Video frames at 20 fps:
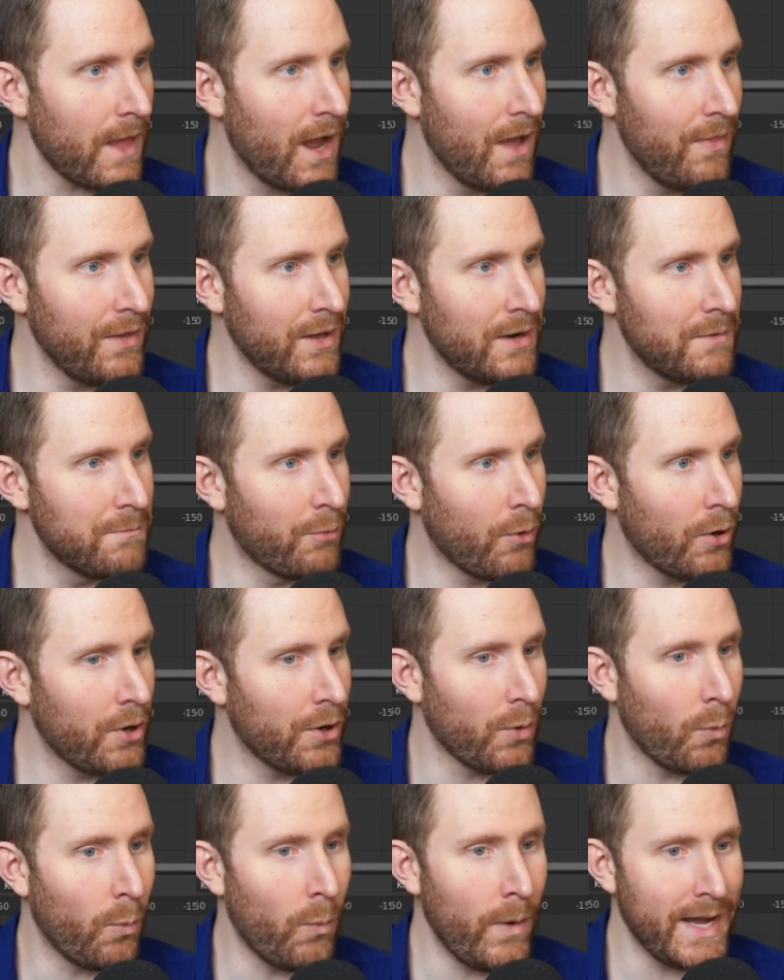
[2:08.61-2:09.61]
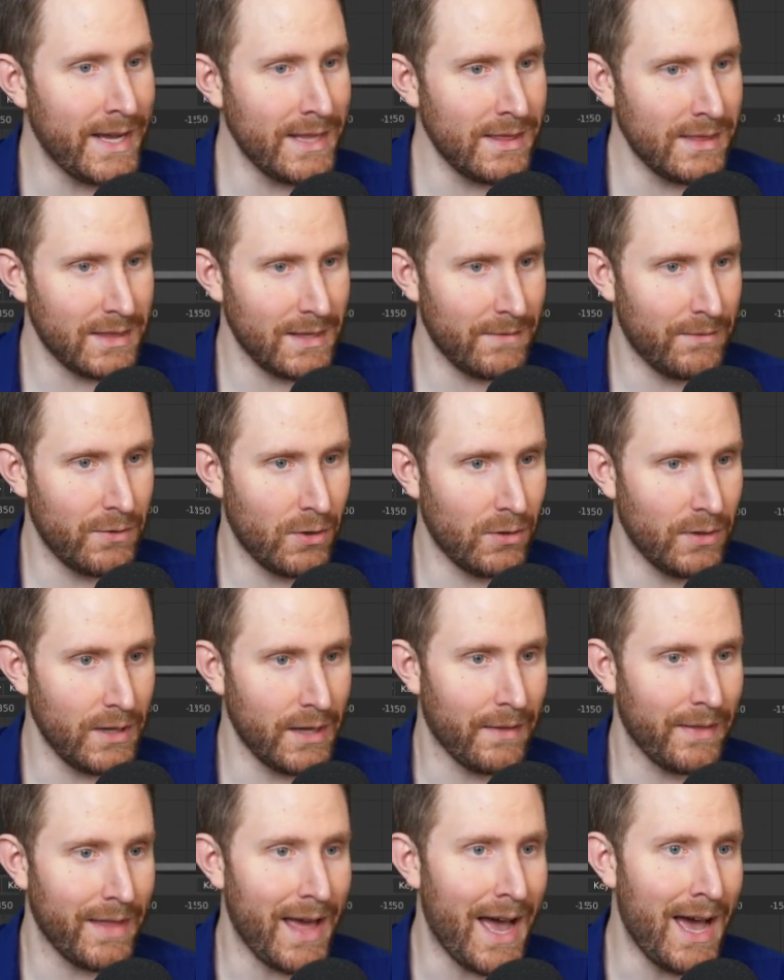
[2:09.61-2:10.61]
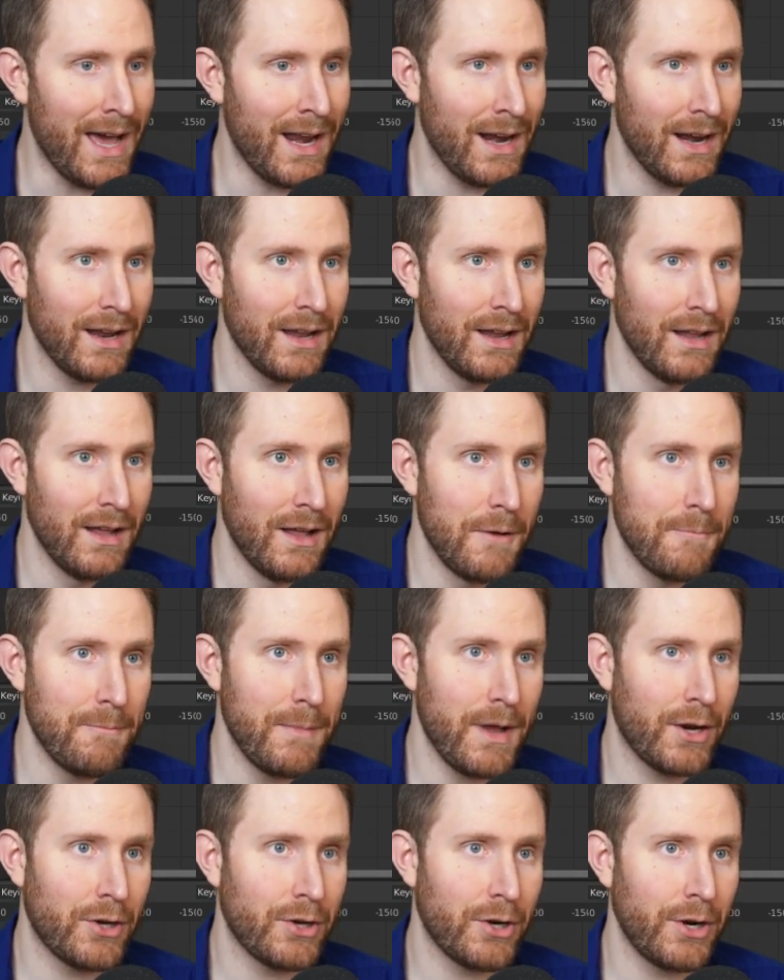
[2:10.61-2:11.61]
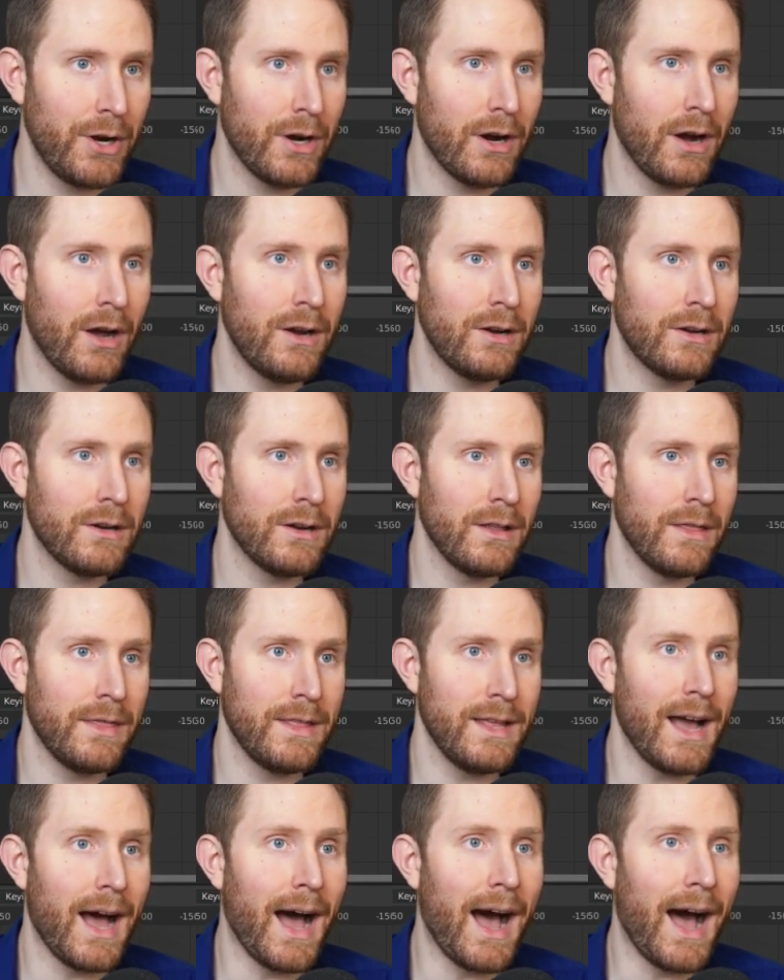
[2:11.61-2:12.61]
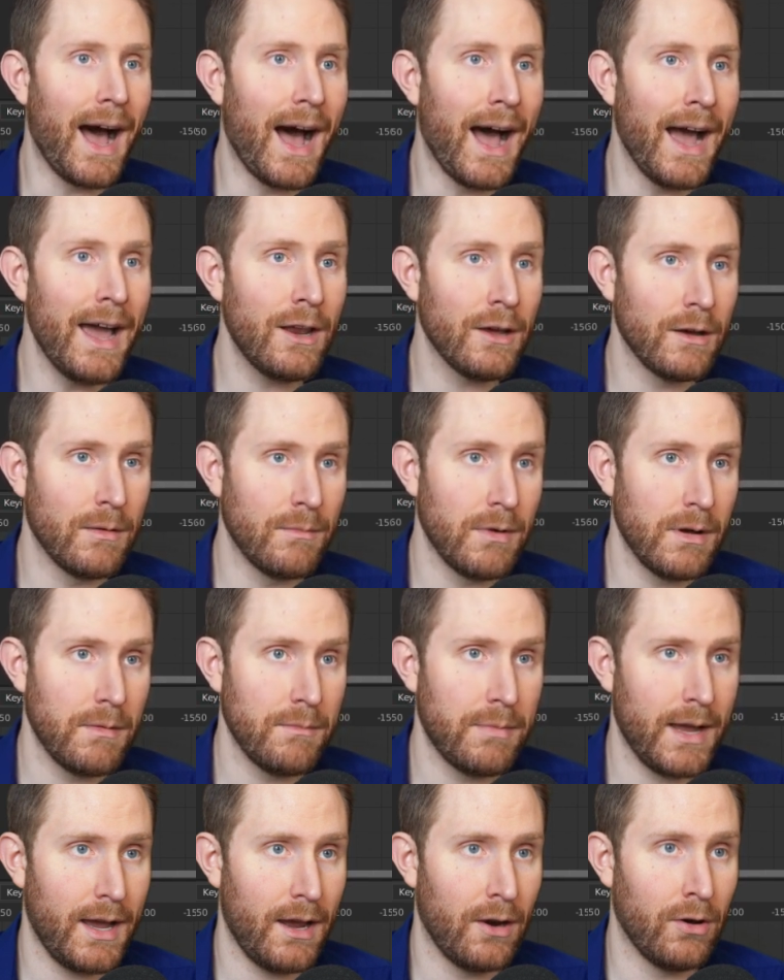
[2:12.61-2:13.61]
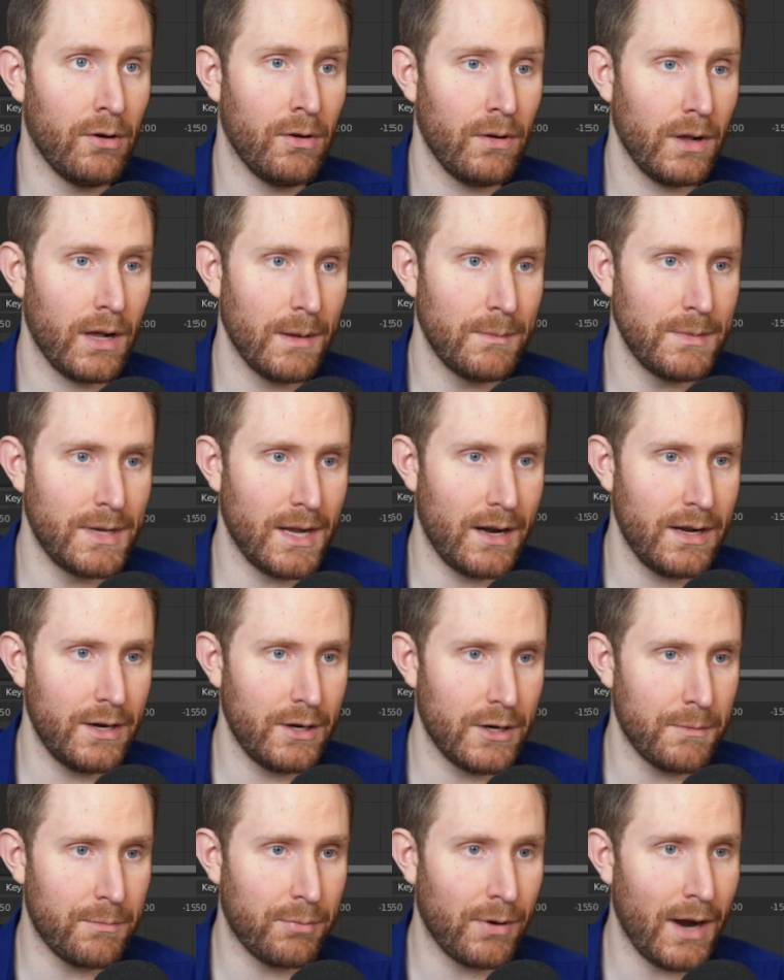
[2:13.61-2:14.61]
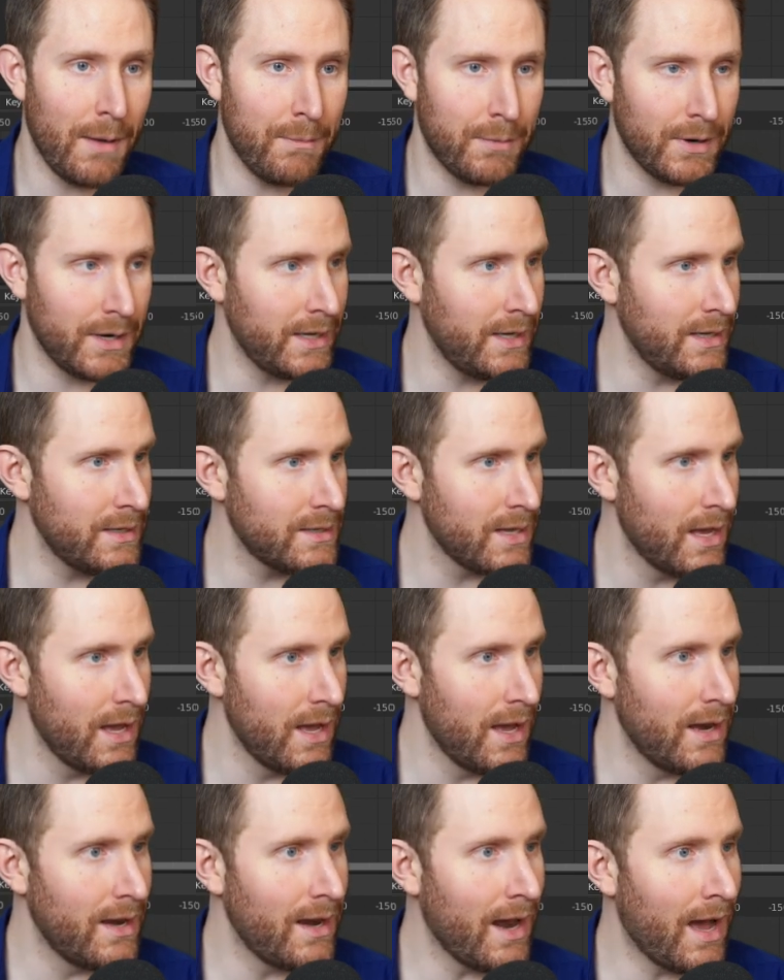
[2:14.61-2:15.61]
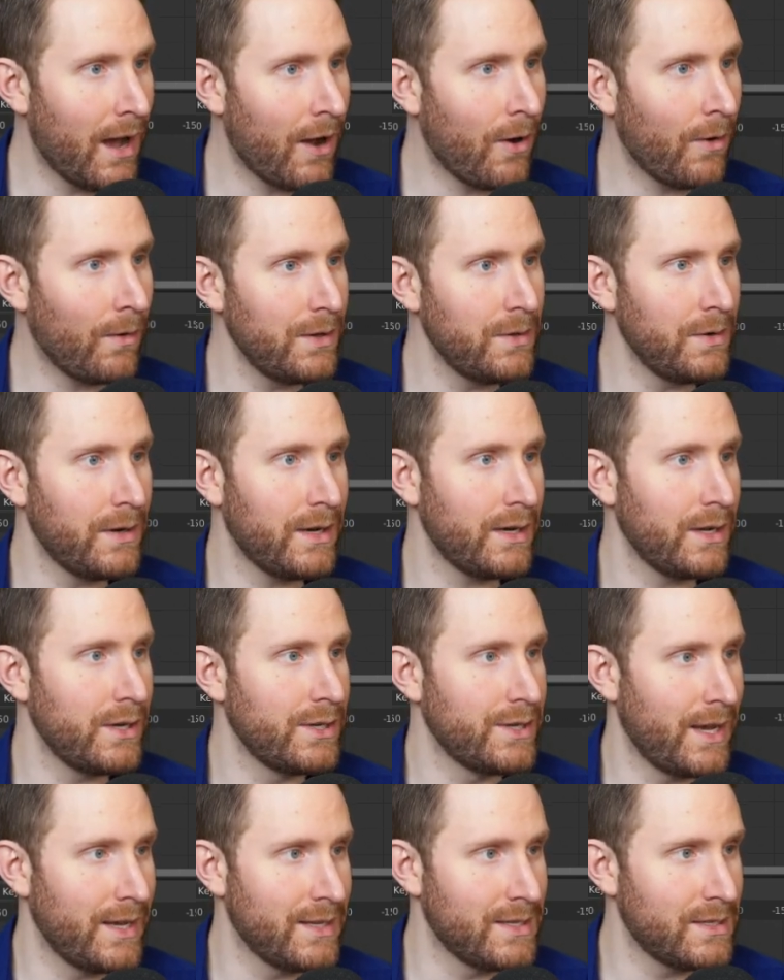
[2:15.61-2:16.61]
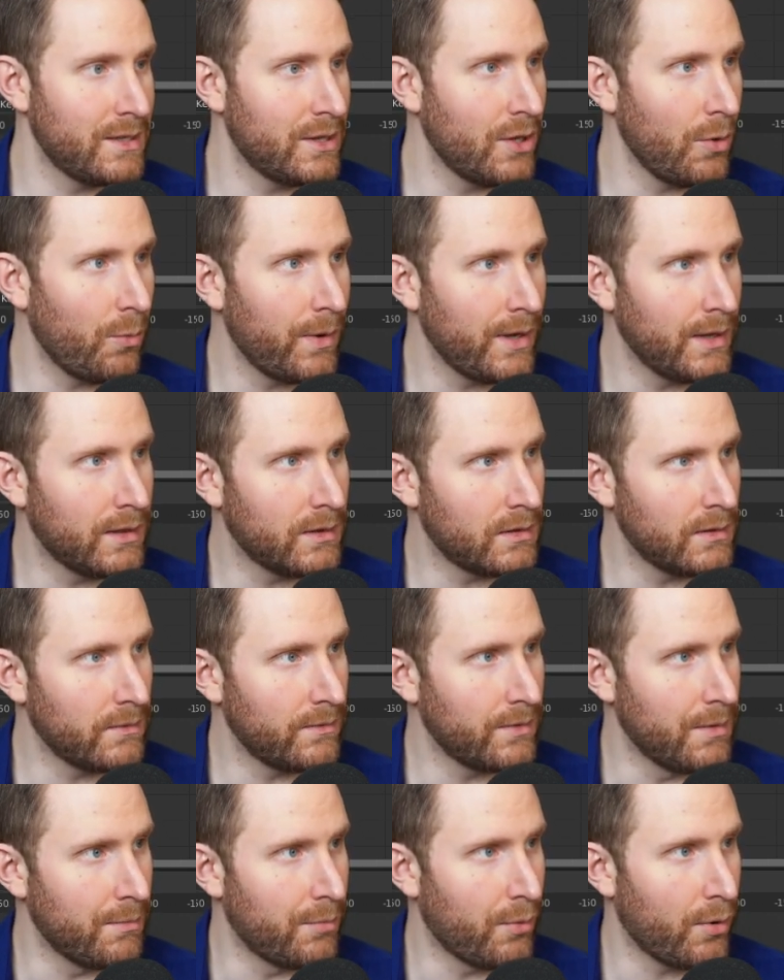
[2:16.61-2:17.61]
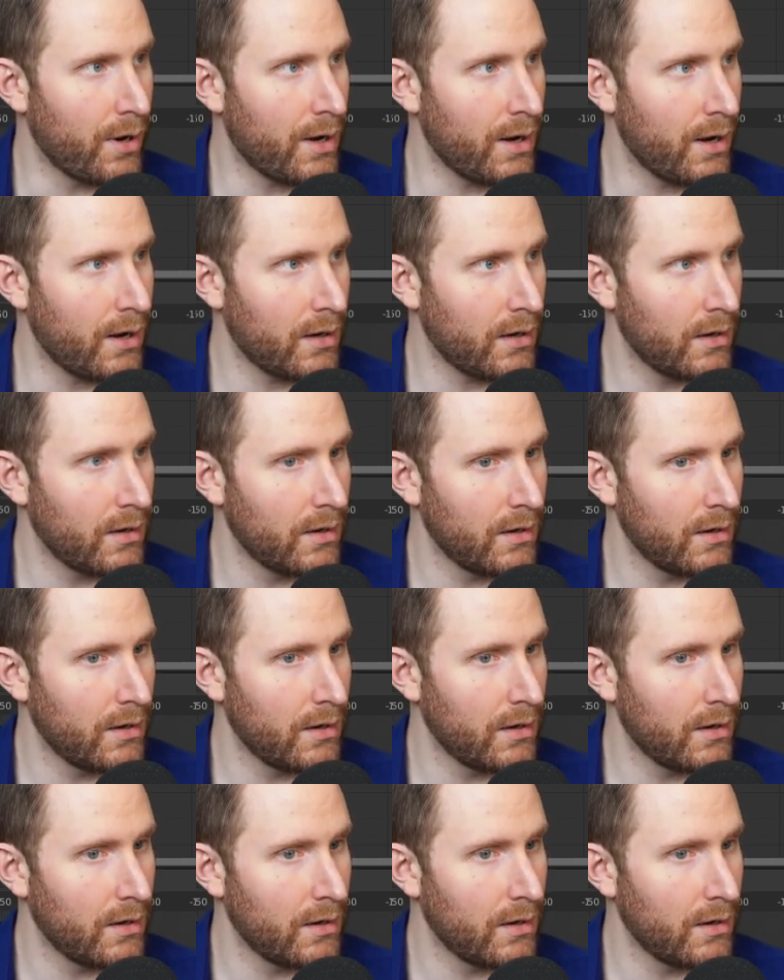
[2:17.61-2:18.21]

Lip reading: And then border width, if you click that, make sure you're under the item panel, come down here to properties. Now you can adjust the width of the border.